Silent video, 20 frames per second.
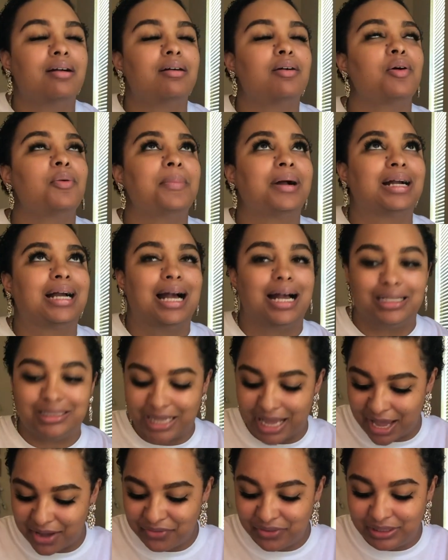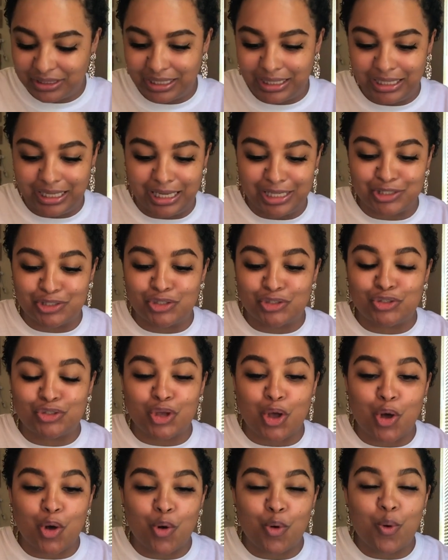Oh my gosh, everything is
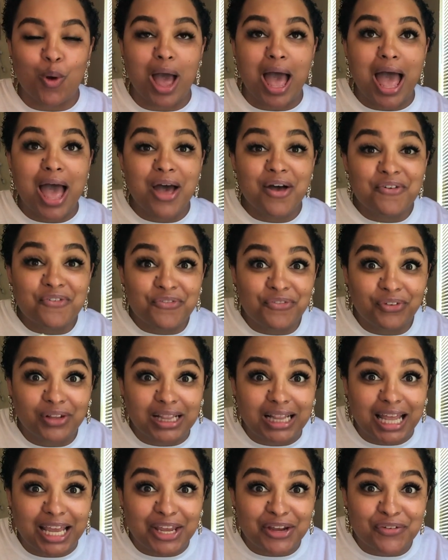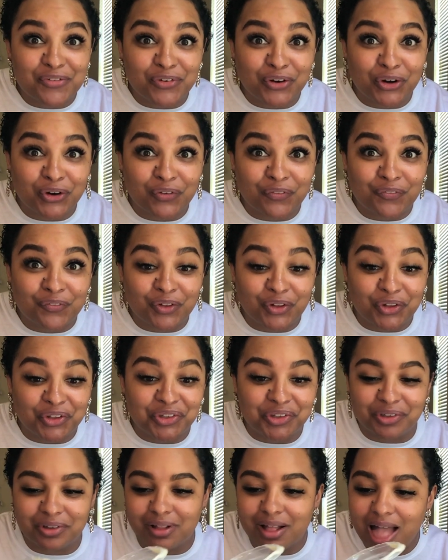so
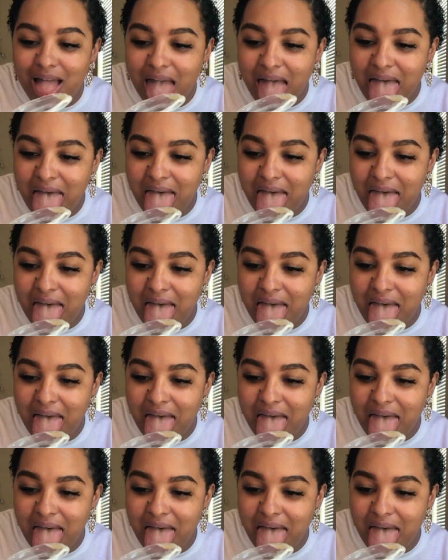flavorful.